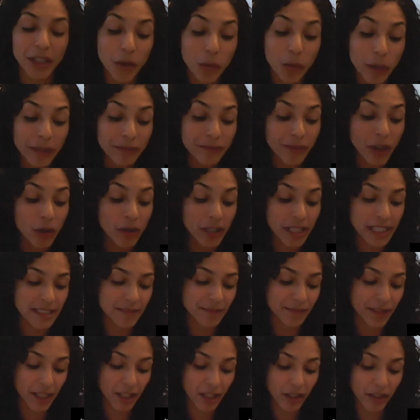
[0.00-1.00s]
we focus
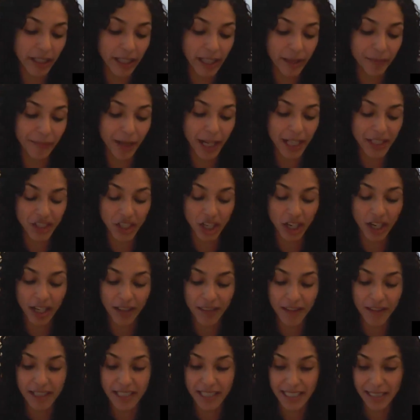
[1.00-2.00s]
very much
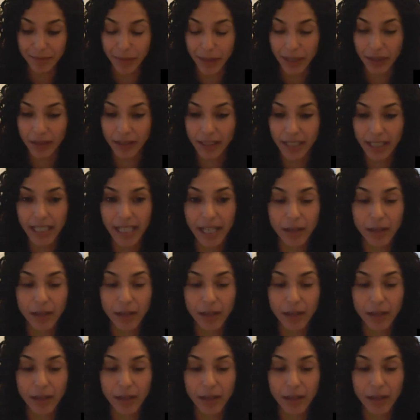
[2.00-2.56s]
on the disparity,